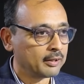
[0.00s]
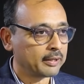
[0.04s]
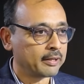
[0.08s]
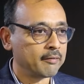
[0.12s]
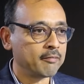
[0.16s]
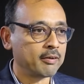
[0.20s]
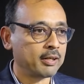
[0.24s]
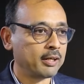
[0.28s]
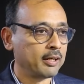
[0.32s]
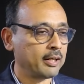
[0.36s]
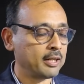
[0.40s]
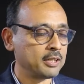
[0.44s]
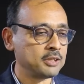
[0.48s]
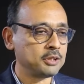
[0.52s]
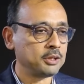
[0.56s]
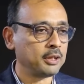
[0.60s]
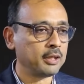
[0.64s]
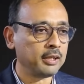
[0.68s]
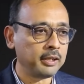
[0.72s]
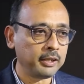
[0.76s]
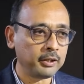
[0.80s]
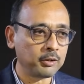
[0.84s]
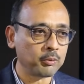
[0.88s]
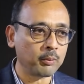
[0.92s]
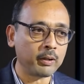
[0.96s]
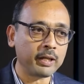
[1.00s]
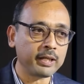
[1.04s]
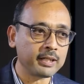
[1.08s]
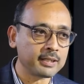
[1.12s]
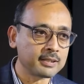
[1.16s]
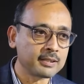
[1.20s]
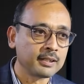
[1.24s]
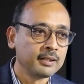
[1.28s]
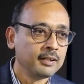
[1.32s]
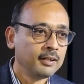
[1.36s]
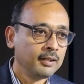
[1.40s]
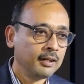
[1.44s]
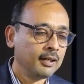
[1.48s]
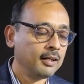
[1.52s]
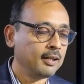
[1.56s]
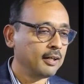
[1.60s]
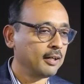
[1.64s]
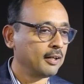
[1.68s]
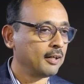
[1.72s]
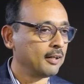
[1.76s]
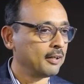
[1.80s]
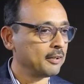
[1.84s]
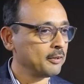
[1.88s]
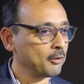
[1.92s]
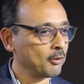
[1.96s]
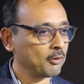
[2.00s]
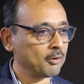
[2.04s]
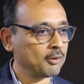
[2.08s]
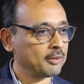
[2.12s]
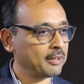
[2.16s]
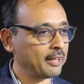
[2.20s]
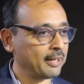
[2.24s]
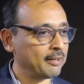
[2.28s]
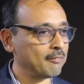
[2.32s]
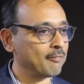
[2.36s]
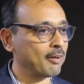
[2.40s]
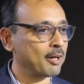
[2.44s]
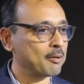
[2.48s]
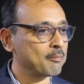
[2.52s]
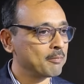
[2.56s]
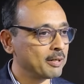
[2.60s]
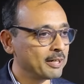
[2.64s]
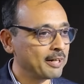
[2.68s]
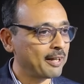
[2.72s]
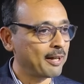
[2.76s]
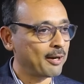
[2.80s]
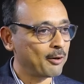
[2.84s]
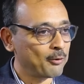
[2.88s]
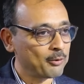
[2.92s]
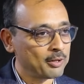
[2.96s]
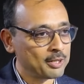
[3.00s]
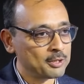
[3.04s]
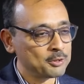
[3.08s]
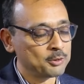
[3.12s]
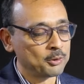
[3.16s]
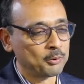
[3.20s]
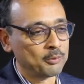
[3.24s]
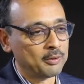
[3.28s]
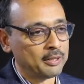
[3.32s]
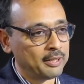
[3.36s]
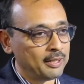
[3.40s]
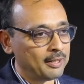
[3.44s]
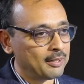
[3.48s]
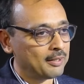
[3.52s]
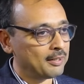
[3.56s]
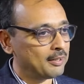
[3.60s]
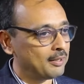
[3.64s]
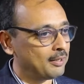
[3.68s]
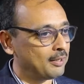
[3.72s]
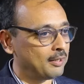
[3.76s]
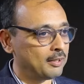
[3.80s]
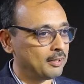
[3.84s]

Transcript: given in a GLE, today's, the environment around us, you need,